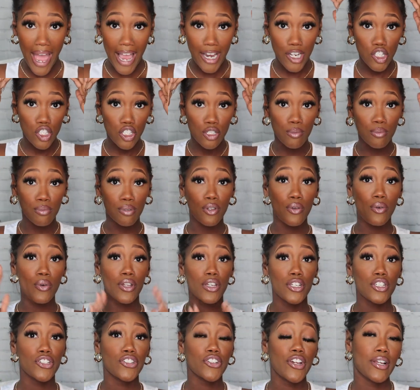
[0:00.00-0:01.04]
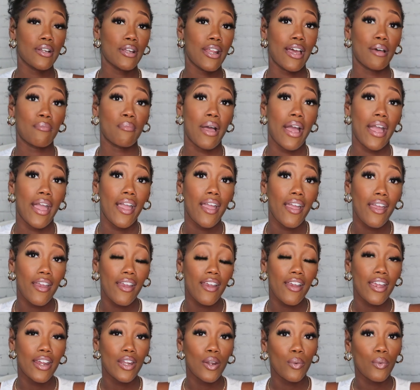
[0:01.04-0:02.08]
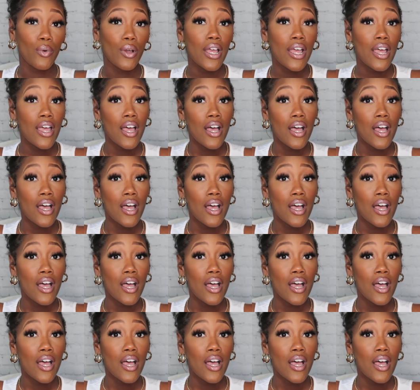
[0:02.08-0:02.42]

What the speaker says: actually blowing and straightening out my hair in